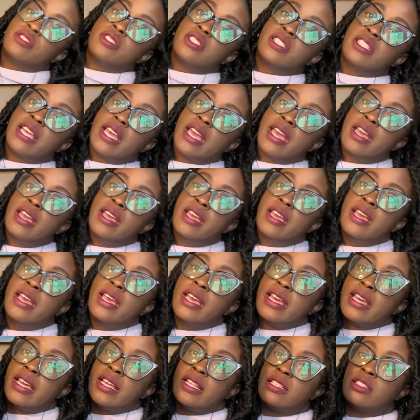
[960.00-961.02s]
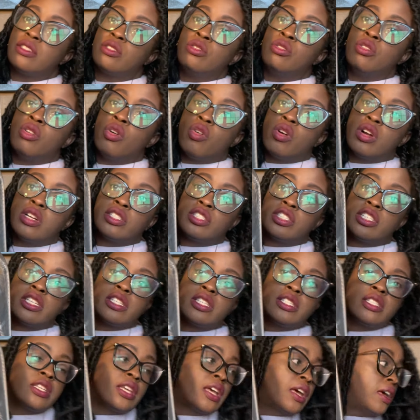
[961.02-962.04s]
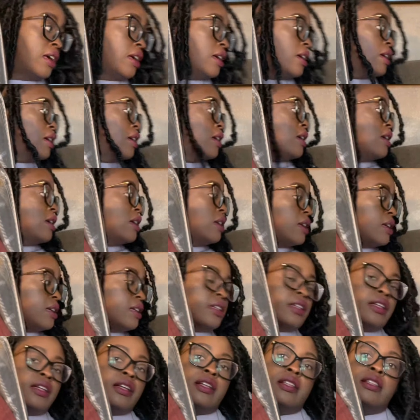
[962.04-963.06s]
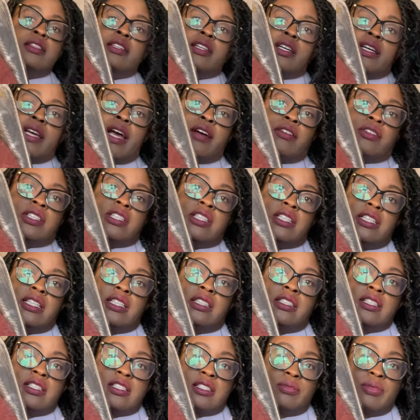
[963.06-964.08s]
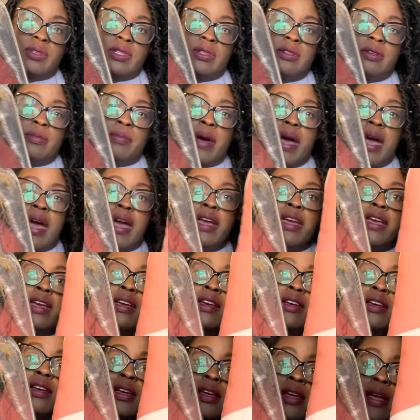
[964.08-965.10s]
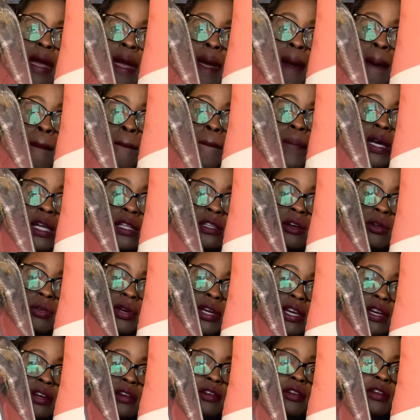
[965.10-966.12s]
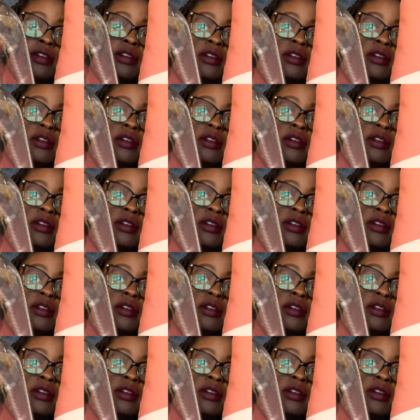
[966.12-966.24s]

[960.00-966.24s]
set. It is gorgeous. Look how good it looks with my pillow here.